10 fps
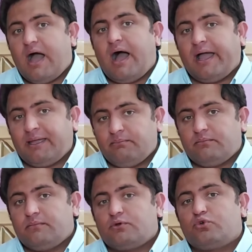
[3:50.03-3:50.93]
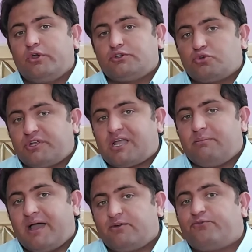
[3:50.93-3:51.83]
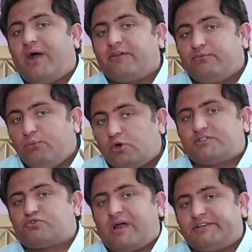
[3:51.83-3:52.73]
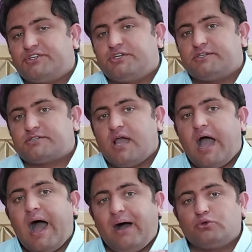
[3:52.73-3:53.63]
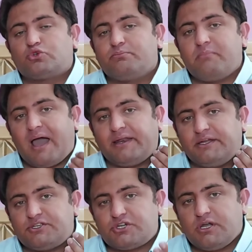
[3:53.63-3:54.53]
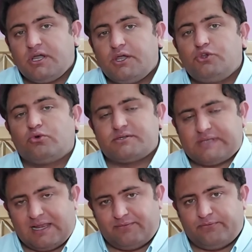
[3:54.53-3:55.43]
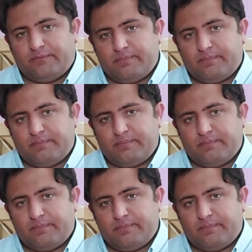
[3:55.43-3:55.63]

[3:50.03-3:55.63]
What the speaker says: I'm going to recommend 5 more strategies how to manage yourself.